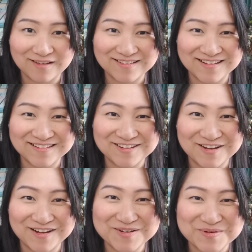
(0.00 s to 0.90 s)
This is
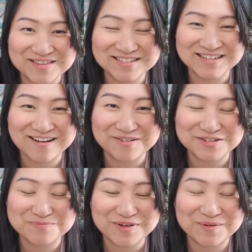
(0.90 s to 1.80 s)
not what this channel is
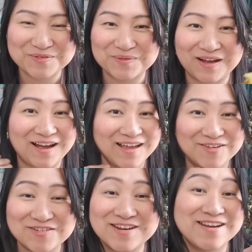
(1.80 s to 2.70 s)
about. So I
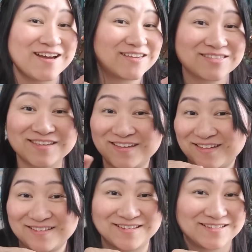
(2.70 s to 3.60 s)
have
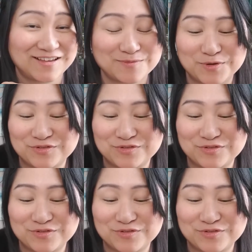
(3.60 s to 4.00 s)
nothing to say about